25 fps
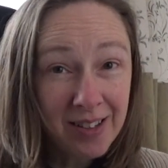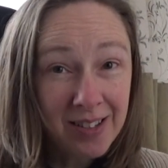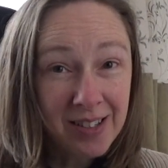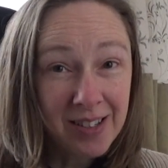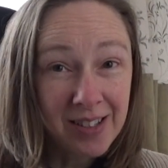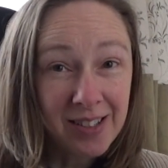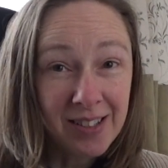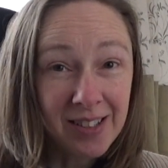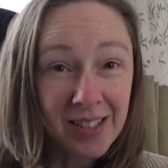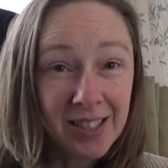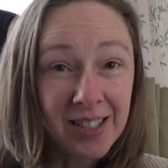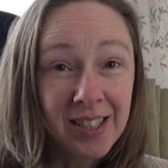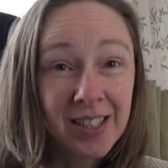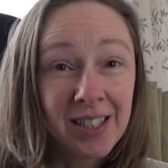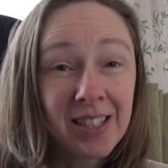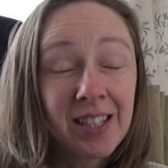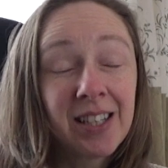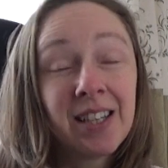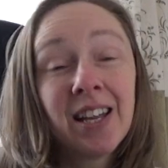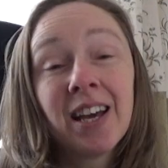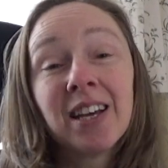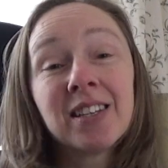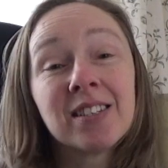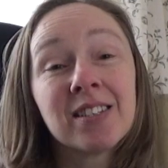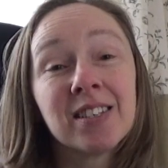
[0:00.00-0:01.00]
since I
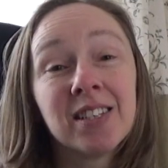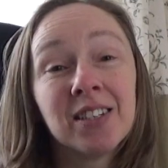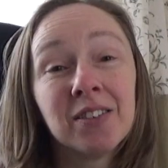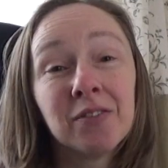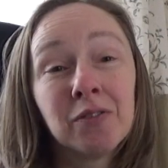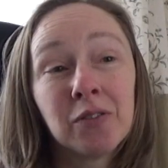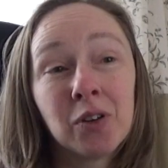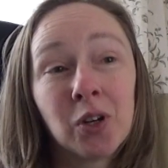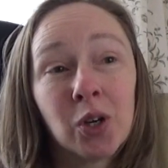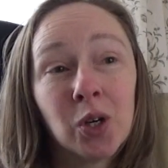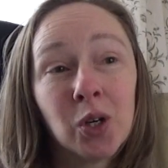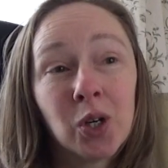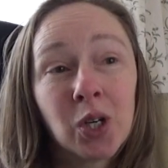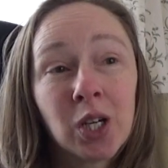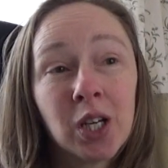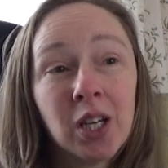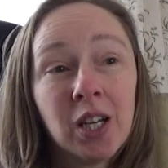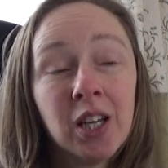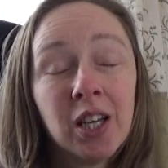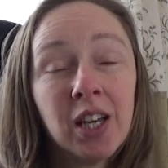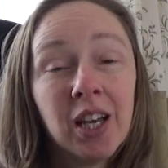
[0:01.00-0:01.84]
last did a vlog.